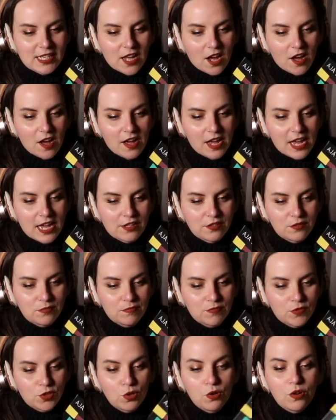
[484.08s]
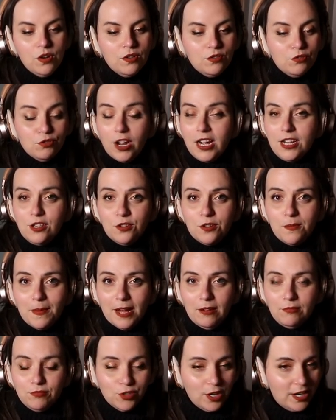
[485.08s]
that I talk, try and talk
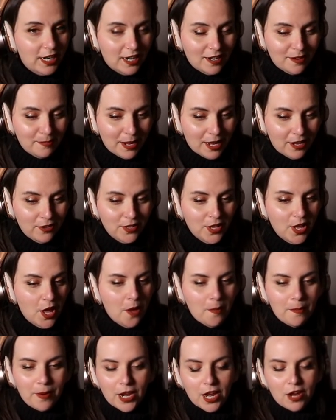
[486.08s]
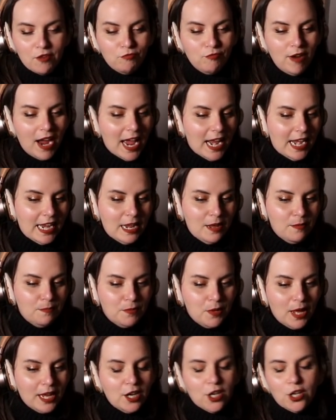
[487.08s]
about, try and learn about, but I rarely
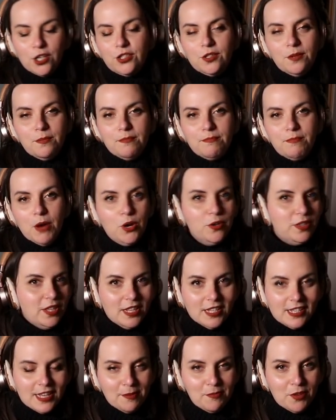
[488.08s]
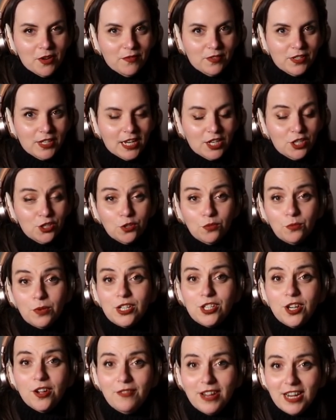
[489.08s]
include them both in the same conversation,
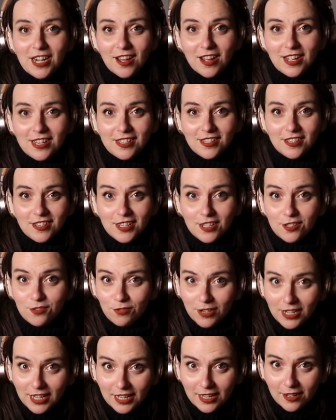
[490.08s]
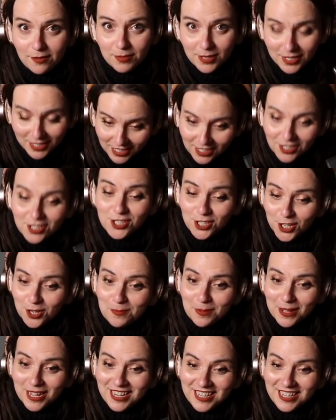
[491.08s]
which I realise is really bloody stupid,